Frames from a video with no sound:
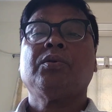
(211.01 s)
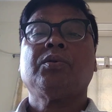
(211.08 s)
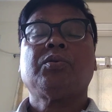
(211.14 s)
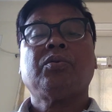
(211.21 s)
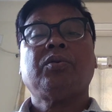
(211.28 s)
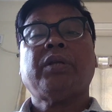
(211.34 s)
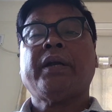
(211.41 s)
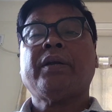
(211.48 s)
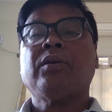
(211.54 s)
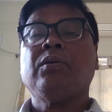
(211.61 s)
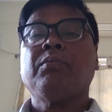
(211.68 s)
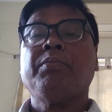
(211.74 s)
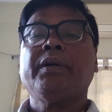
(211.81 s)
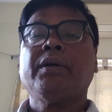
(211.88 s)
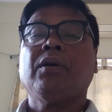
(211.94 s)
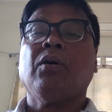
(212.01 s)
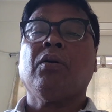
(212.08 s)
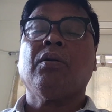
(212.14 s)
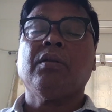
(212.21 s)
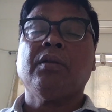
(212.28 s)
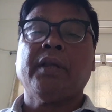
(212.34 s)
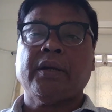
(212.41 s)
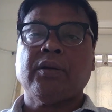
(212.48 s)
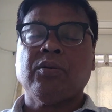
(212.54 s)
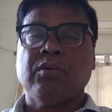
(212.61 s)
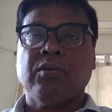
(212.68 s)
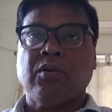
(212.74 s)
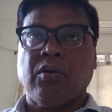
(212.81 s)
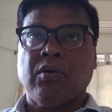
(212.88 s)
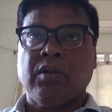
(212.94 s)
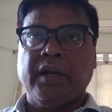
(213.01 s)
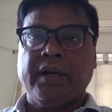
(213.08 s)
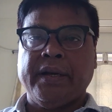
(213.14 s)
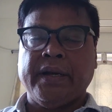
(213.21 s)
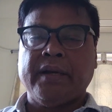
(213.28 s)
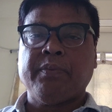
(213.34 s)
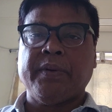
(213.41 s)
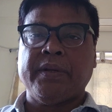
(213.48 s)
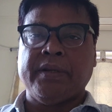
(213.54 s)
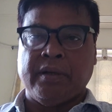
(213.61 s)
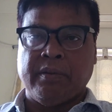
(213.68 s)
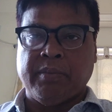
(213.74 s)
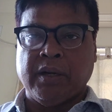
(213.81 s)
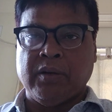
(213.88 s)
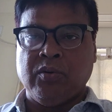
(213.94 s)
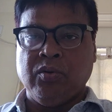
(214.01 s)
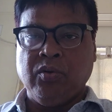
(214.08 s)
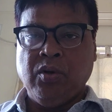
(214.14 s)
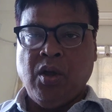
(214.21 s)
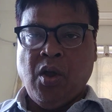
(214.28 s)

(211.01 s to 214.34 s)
So that will call the net present value